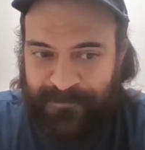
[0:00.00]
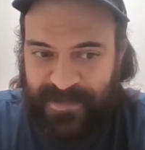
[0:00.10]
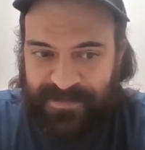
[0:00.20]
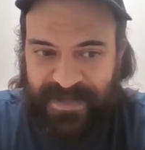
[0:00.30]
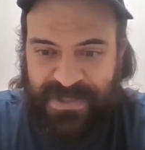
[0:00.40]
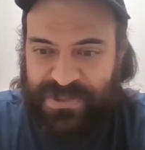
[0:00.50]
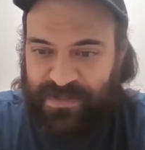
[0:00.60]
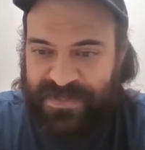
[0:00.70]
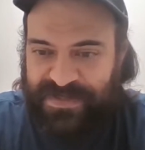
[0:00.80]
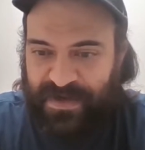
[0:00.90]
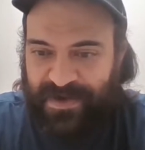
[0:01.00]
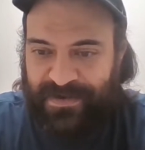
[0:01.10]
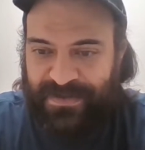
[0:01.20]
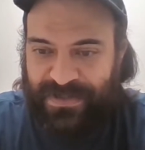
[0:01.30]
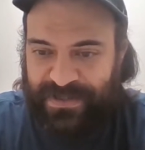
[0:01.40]
The injuries
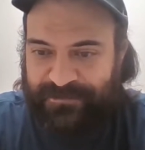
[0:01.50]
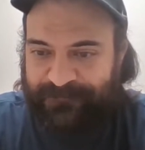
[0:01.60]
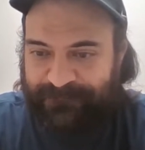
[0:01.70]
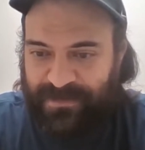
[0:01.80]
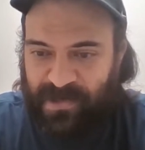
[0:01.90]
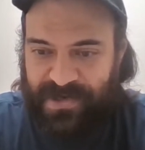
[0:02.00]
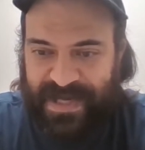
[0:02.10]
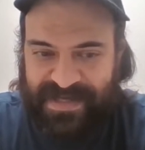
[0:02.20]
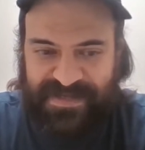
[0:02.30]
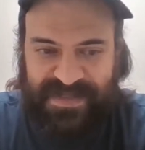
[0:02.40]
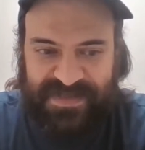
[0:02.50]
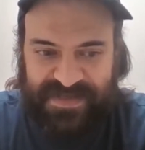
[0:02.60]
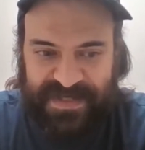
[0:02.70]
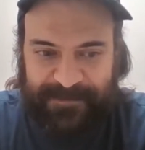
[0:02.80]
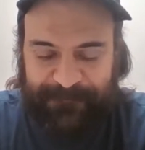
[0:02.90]
aren't good, aren't nice to
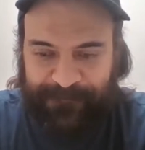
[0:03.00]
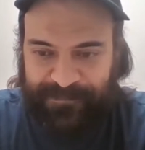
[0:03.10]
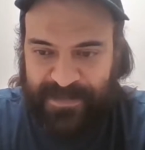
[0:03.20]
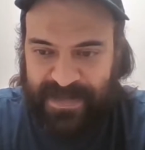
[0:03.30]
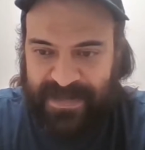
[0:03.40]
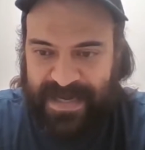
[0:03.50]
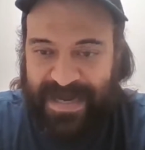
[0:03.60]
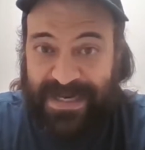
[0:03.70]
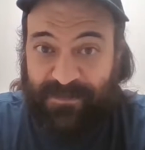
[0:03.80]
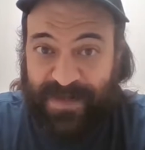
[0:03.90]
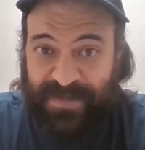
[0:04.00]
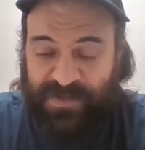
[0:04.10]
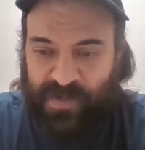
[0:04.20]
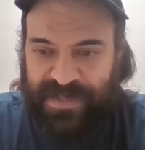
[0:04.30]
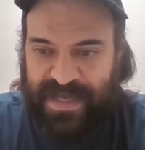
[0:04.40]
see. I didn't bet
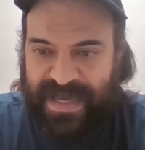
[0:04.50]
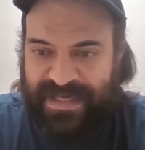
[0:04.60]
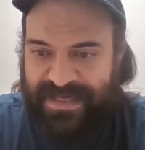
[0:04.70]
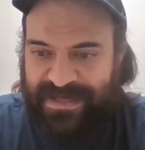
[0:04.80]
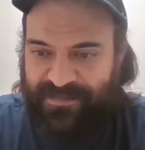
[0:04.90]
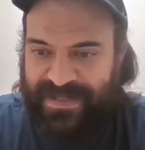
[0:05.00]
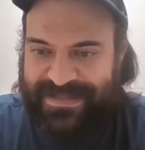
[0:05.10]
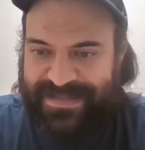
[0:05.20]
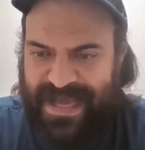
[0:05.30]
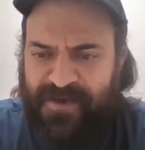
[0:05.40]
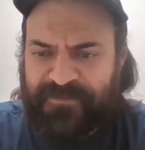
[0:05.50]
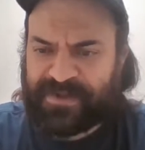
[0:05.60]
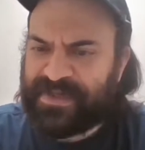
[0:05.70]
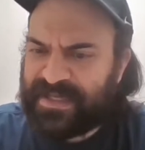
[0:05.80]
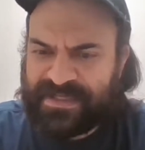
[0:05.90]
this one yet, but
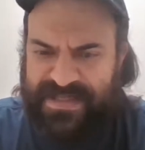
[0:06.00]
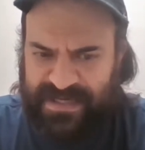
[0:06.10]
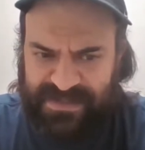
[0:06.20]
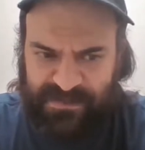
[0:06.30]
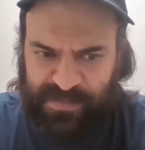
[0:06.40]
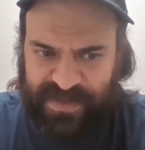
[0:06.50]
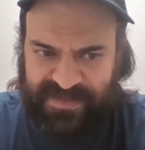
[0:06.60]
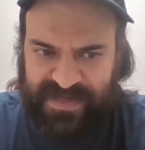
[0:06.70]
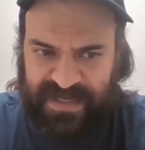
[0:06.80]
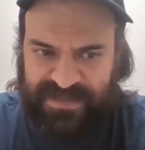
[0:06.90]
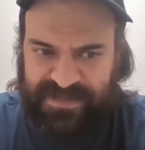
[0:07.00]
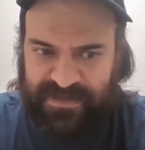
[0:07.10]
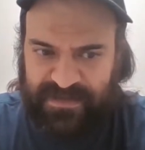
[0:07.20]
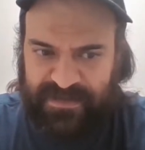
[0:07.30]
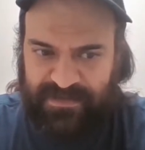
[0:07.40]
definitely leaning Texas +6,
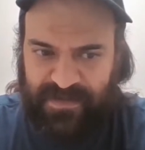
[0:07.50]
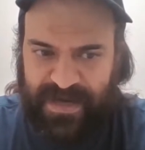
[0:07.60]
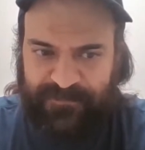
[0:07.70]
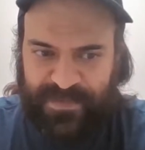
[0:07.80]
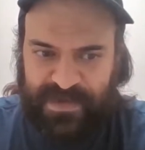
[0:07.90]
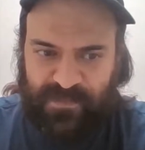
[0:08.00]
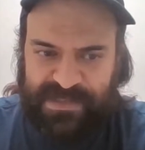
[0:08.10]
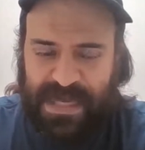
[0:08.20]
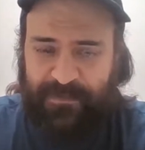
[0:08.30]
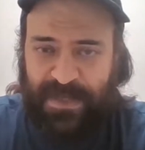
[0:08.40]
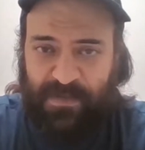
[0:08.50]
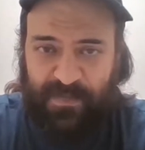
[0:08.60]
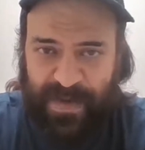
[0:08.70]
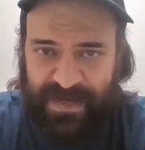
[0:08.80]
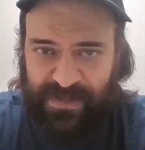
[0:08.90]
right? What's happening
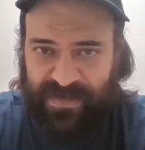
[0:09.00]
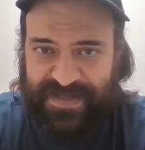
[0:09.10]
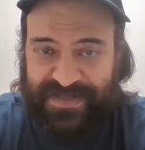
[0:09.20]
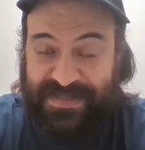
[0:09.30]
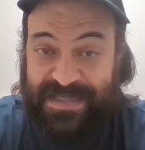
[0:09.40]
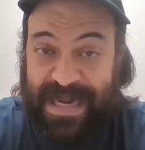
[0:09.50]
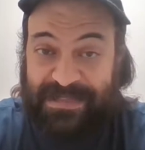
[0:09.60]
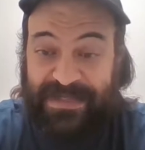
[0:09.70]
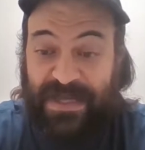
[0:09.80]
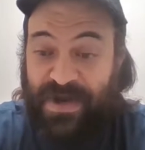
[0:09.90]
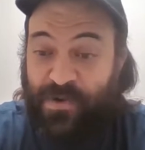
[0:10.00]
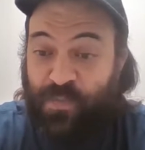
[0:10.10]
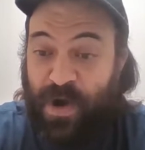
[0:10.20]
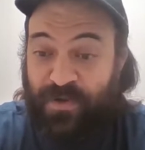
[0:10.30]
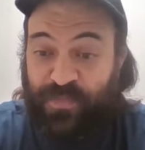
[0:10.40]
with Baylor is exactly
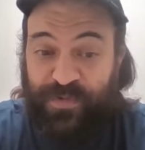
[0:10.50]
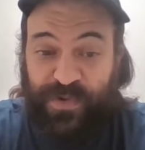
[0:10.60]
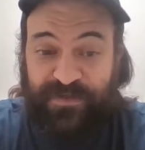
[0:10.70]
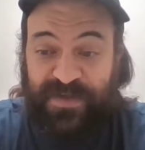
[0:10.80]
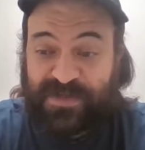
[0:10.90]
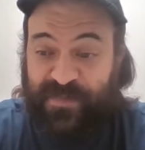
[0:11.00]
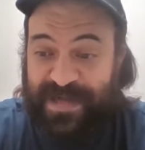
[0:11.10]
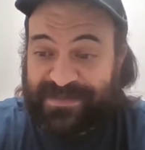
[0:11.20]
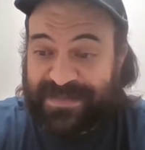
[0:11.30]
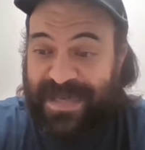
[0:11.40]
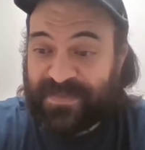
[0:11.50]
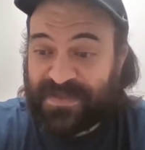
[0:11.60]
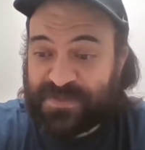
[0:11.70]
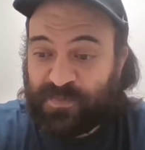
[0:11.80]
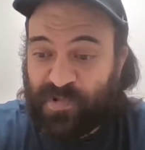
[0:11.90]
what we would have expected at
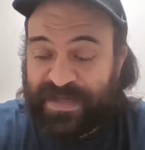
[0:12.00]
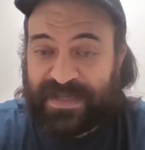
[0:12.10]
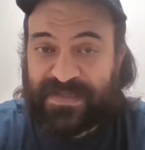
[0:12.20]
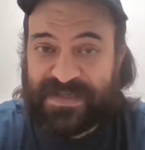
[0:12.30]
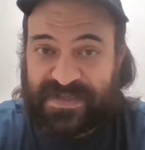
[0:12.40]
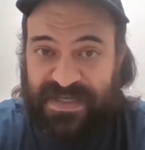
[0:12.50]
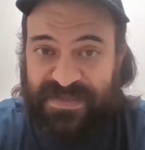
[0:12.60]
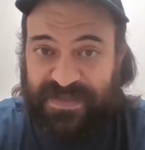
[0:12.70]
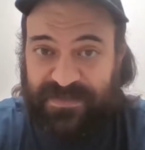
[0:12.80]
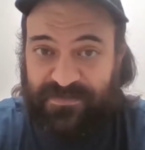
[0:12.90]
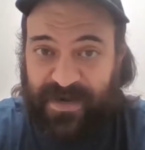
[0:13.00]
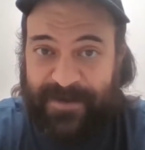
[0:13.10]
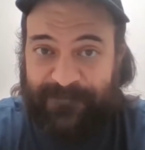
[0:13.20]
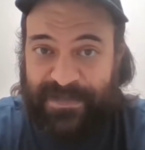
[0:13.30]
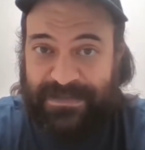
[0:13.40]
this point in the season,
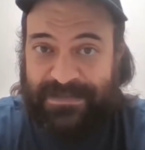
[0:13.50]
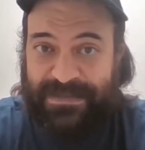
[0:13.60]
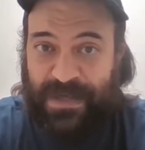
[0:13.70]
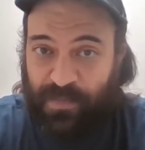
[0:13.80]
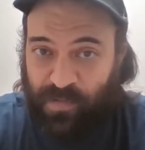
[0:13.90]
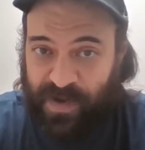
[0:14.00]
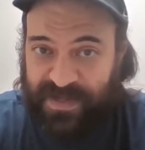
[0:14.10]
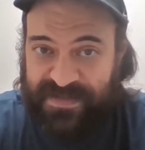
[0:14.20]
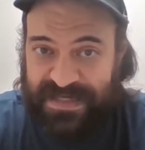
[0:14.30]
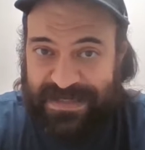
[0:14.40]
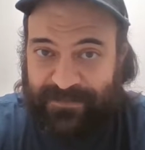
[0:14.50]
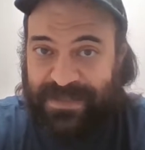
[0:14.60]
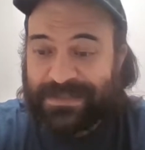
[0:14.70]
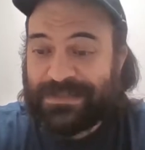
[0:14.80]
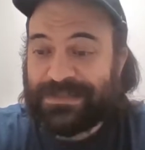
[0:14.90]
right? Number one team,
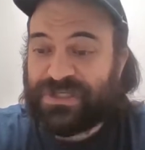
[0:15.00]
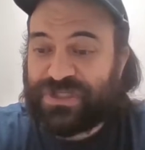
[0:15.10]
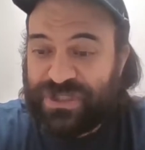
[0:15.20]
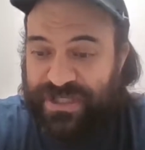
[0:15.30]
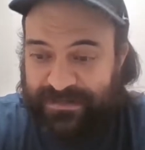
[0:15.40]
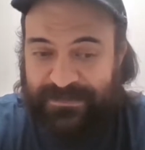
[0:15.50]
legit